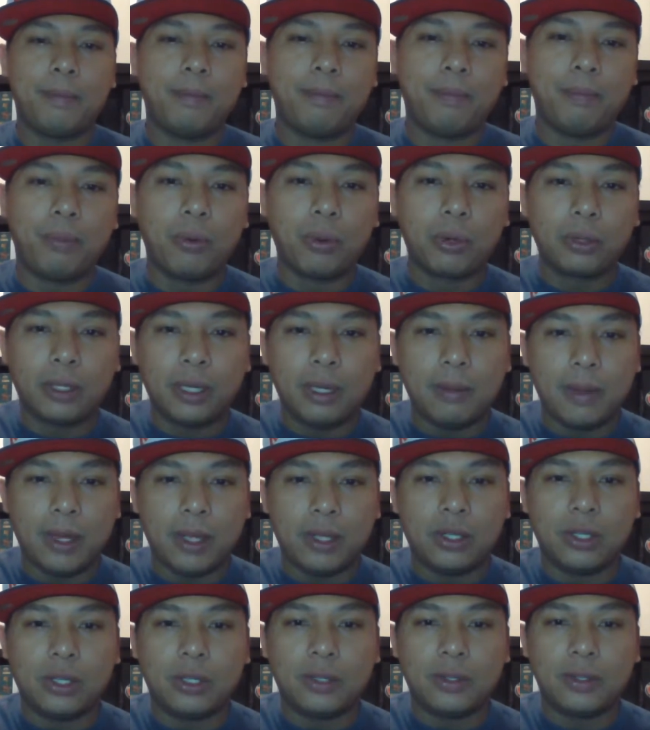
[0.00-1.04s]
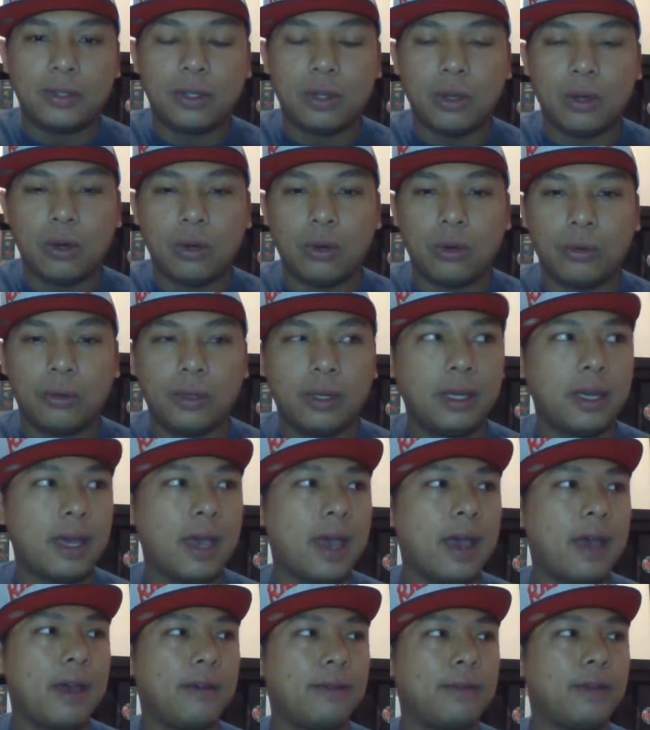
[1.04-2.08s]
board game engine. So they
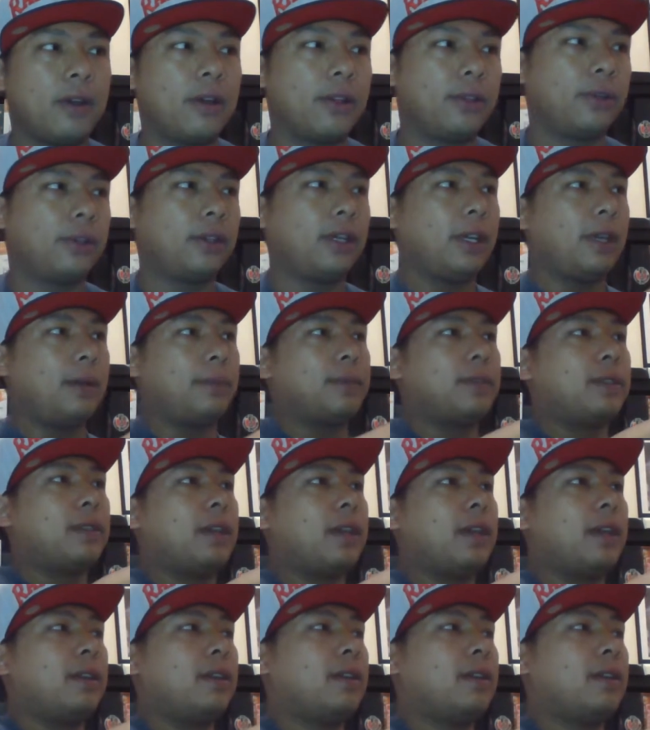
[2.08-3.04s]
have other games that